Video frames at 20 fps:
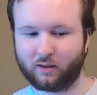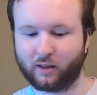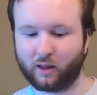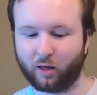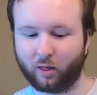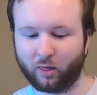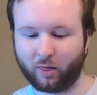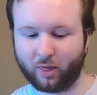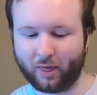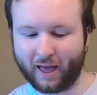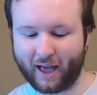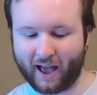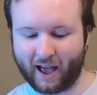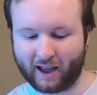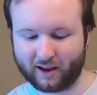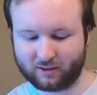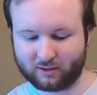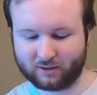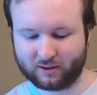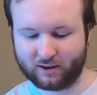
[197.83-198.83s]
Now
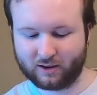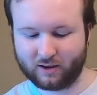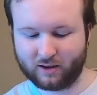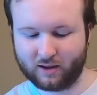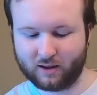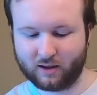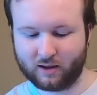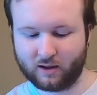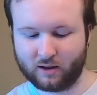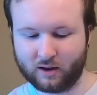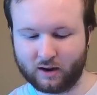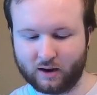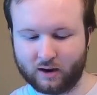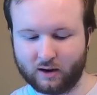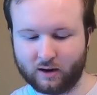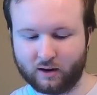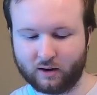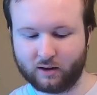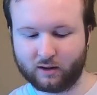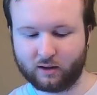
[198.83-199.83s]
that
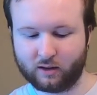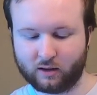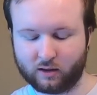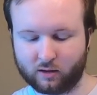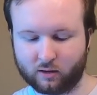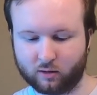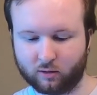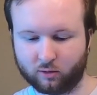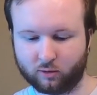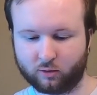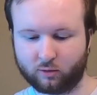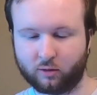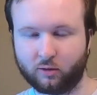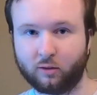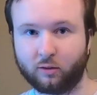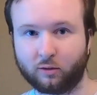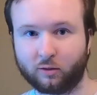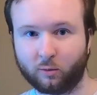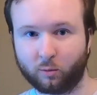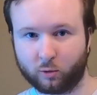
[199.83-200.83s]

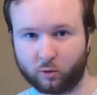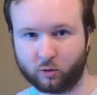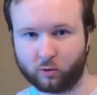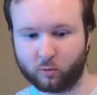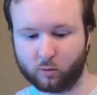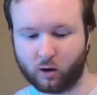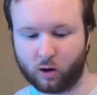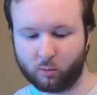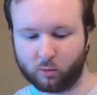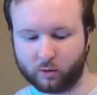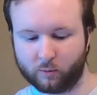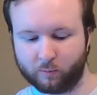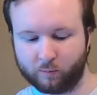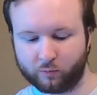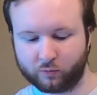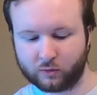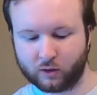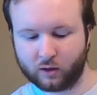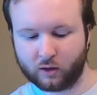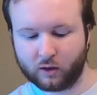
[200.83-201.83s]
is some good ramen.
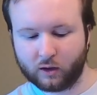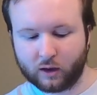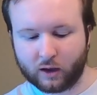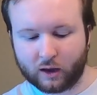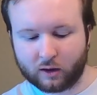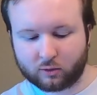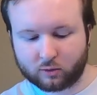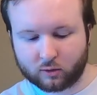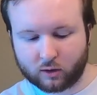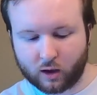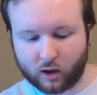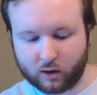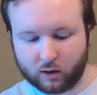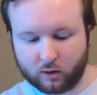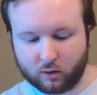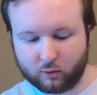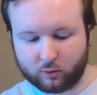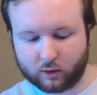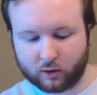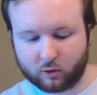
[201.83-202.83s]
It's
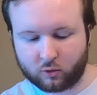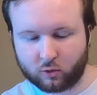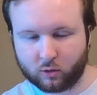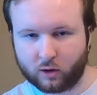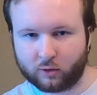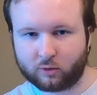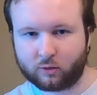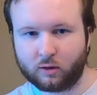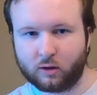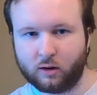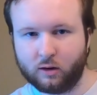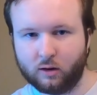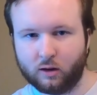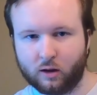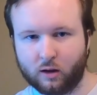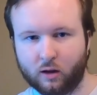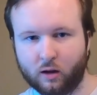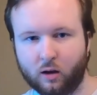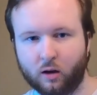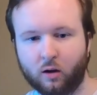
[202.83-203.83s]
kind of interesting
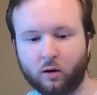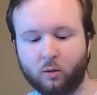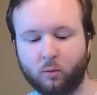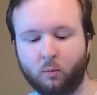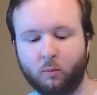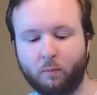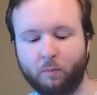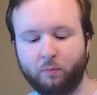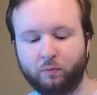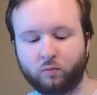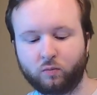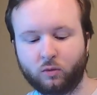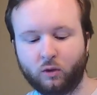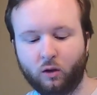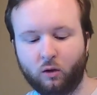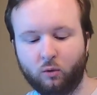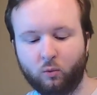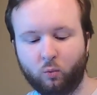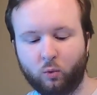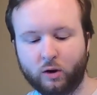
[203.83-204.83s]

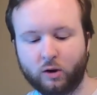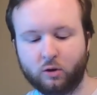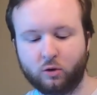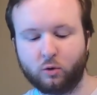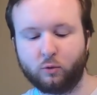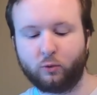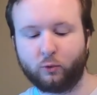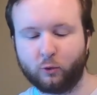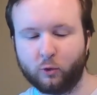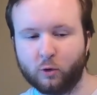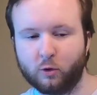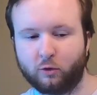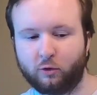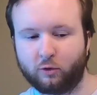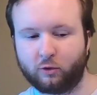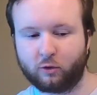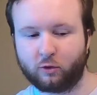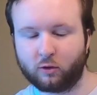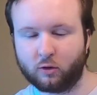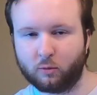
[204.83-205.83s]
when you
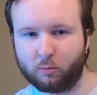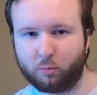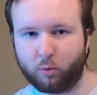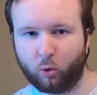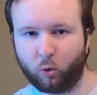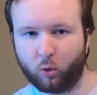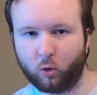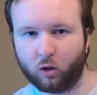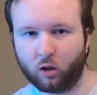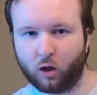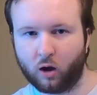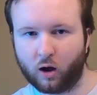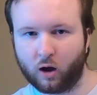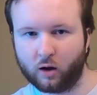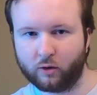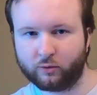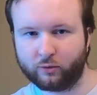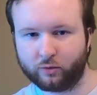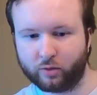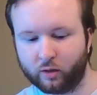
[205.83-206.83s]
first pull
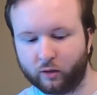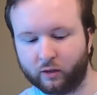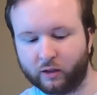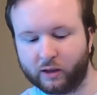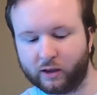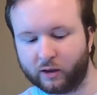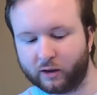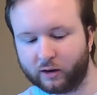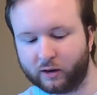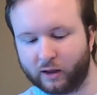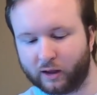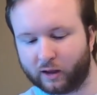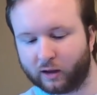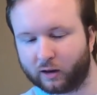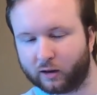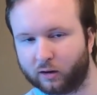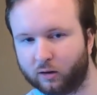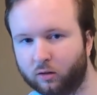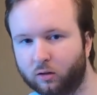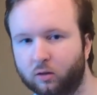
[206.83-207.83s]
off the lid
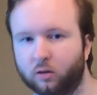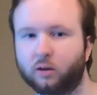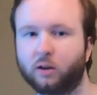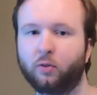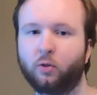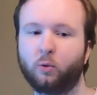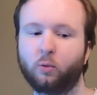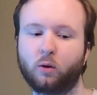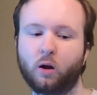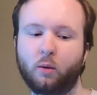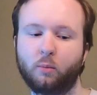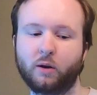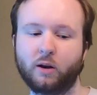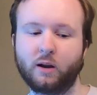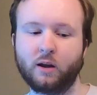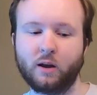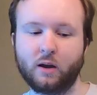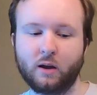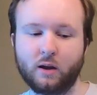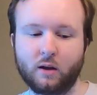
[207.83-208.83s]
and look at the
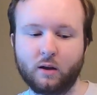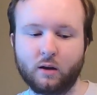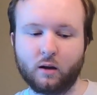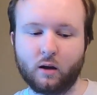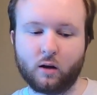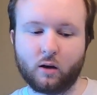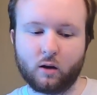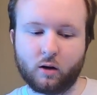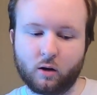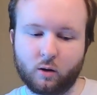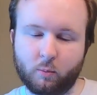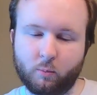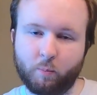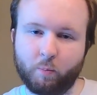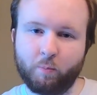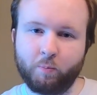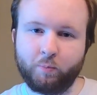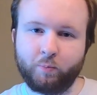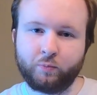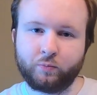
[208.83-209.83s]
ramen.